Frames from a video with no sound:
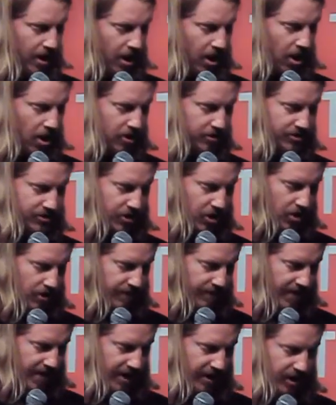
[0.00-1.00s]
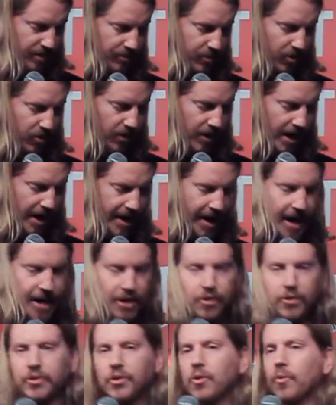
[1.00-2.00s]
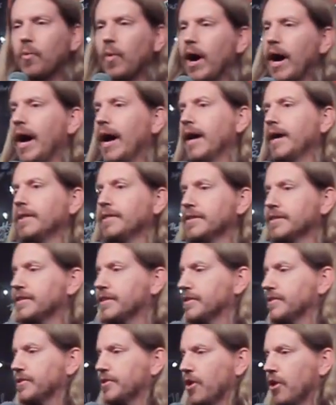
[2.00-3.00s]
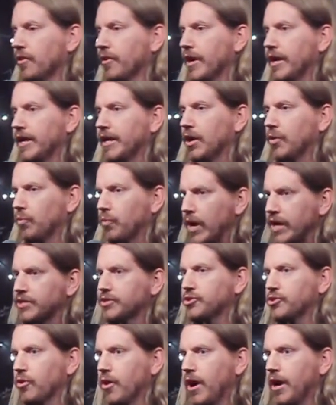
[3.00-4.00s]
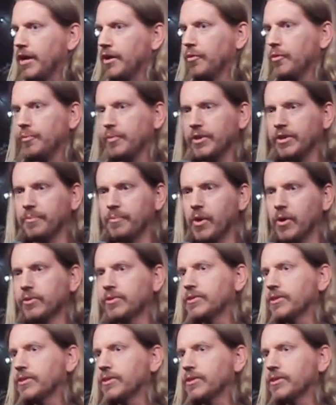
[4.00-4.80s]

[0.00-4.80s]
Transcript: Also available, and I don't know why this isn't already a restaurant. It would be the most